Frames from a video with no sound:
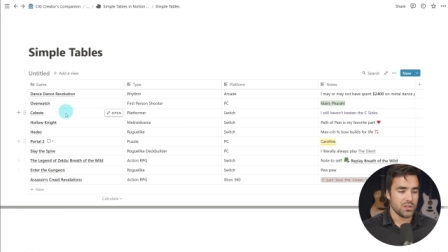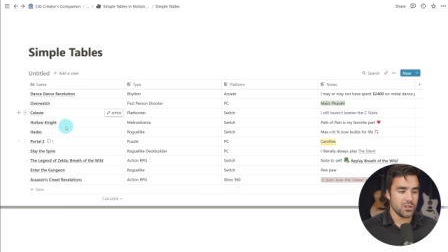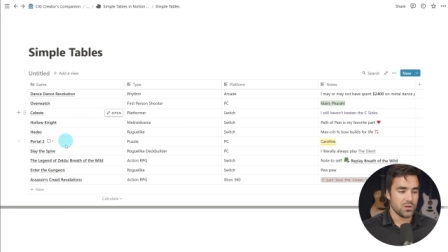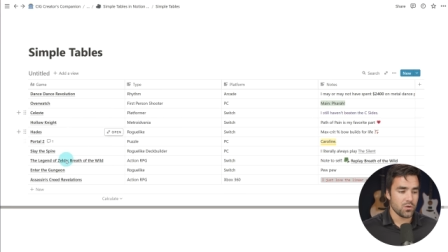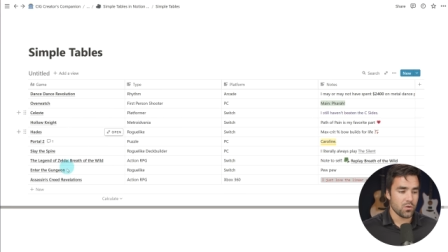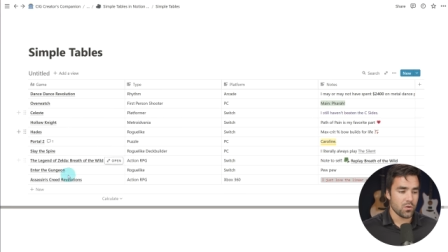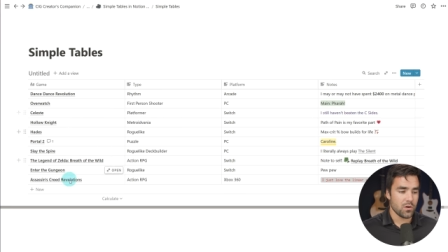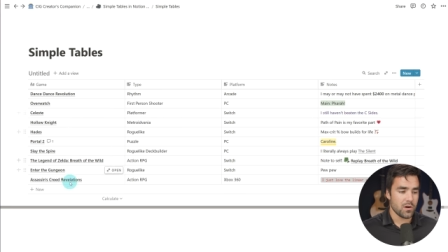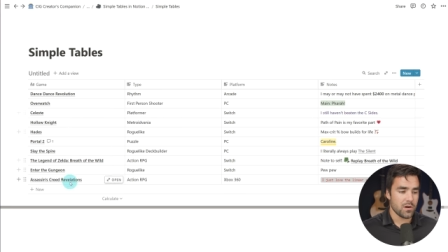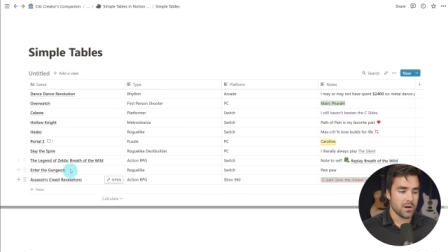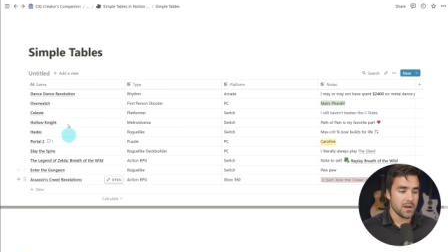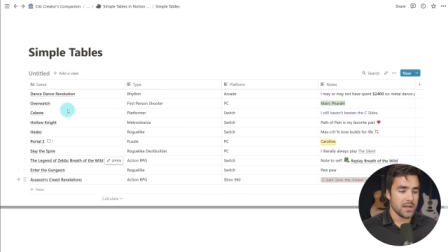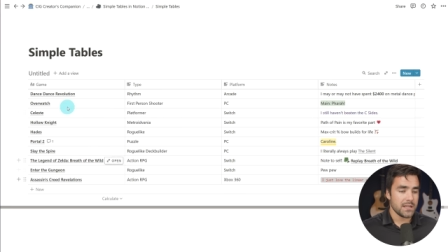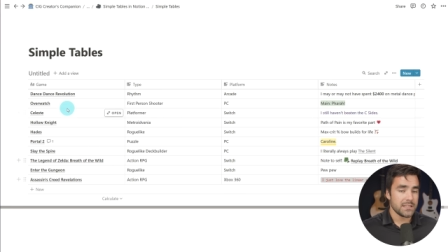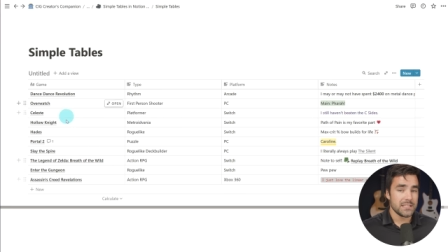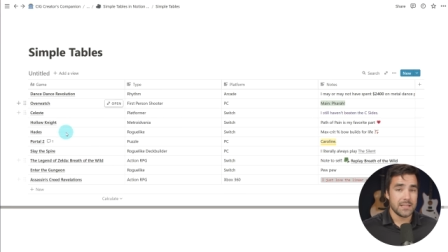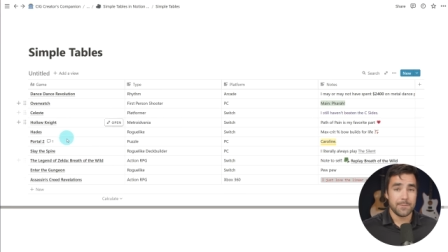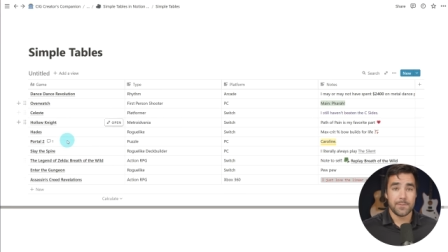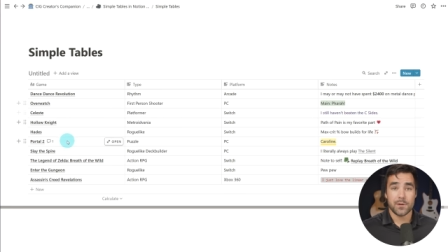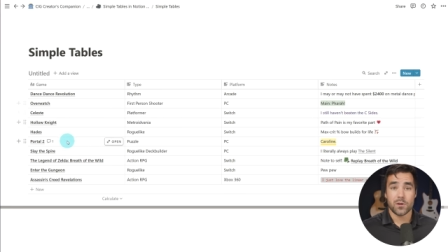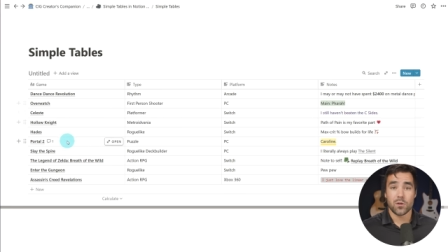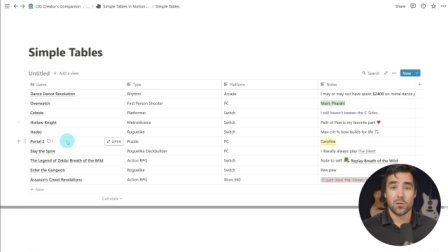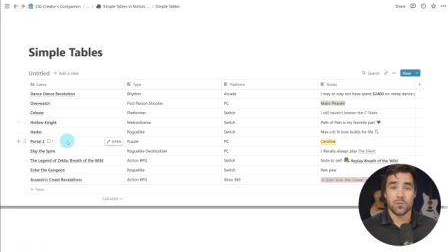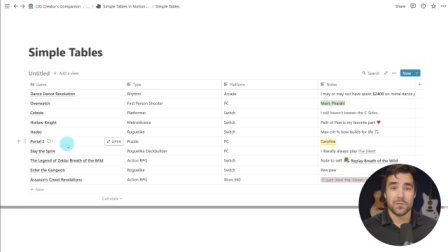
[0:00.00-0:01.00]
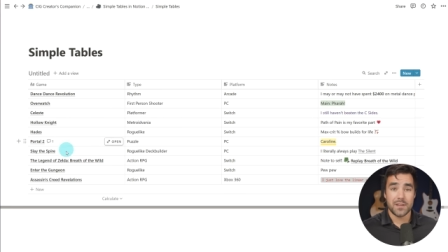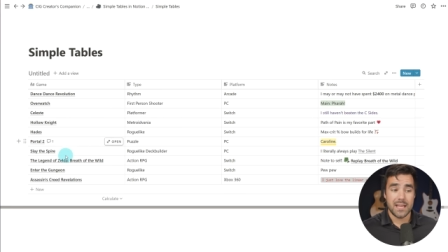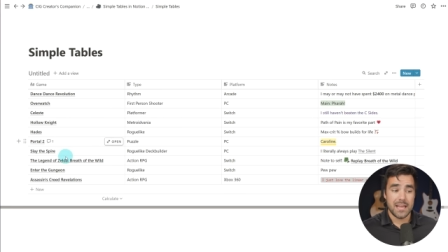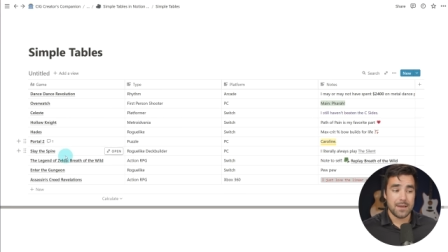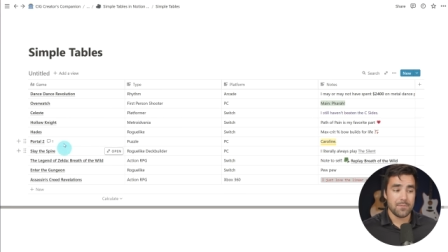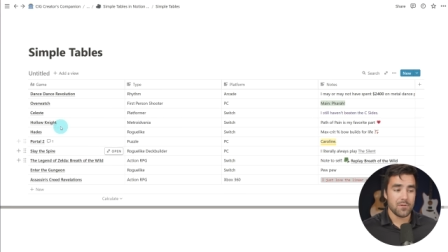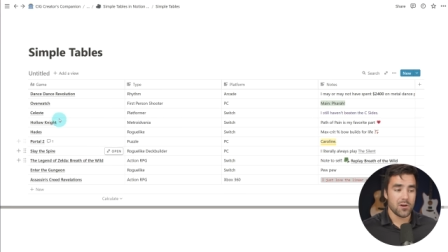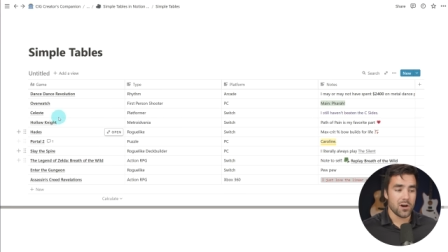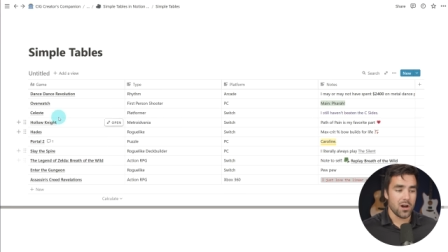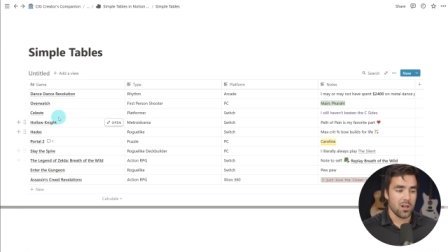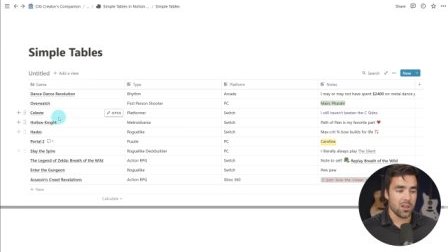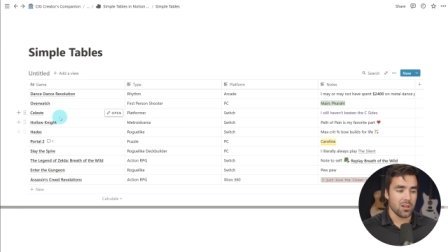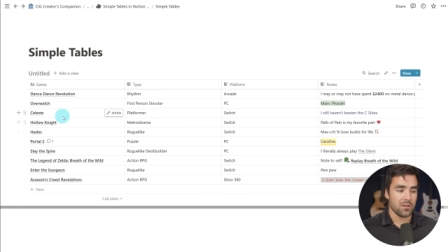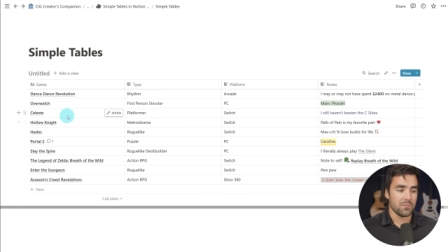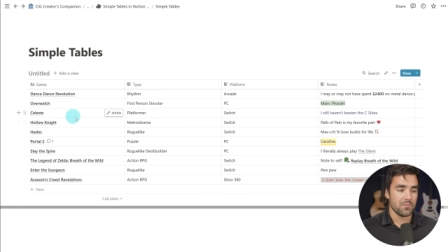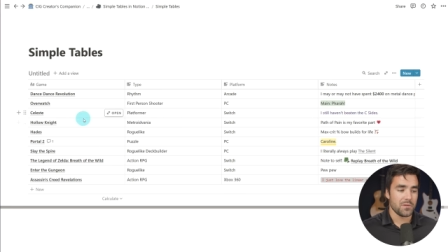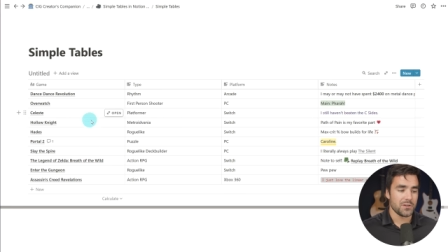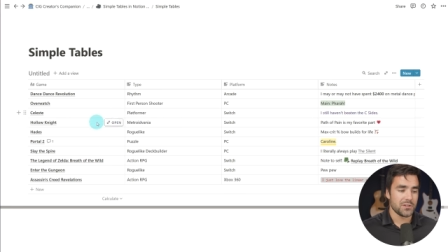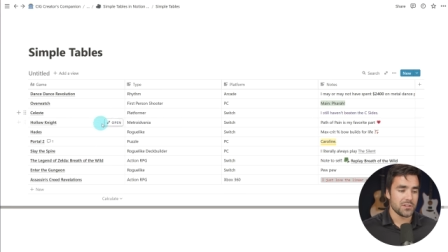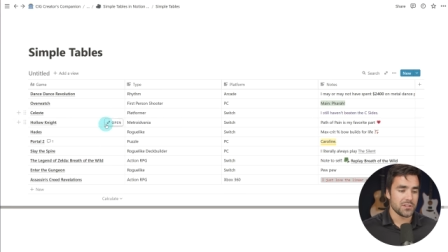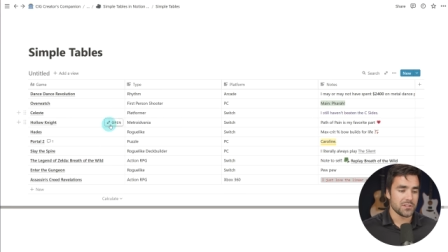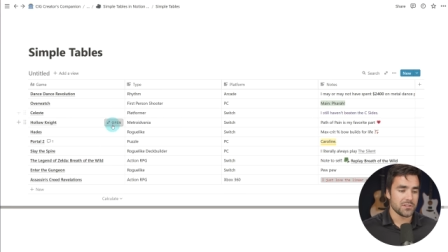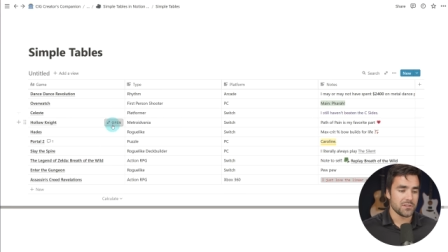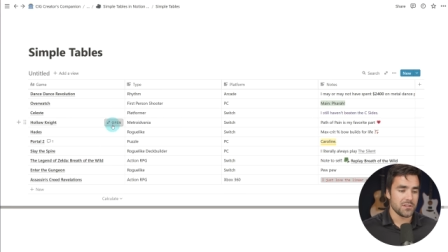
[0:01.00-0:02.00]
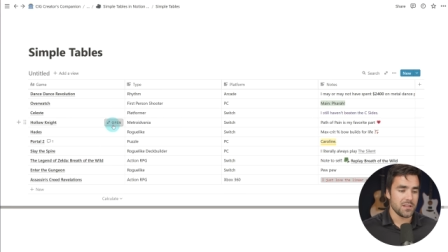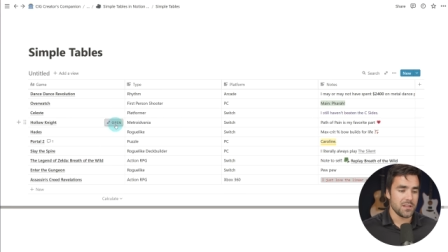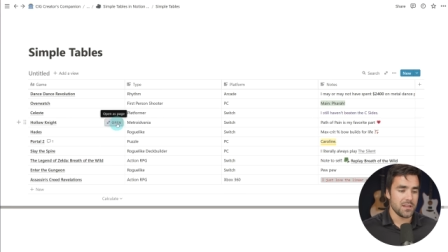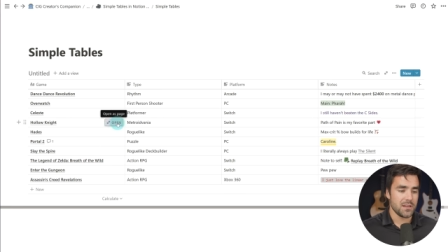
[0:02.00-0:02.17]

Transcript: your typical name column, which is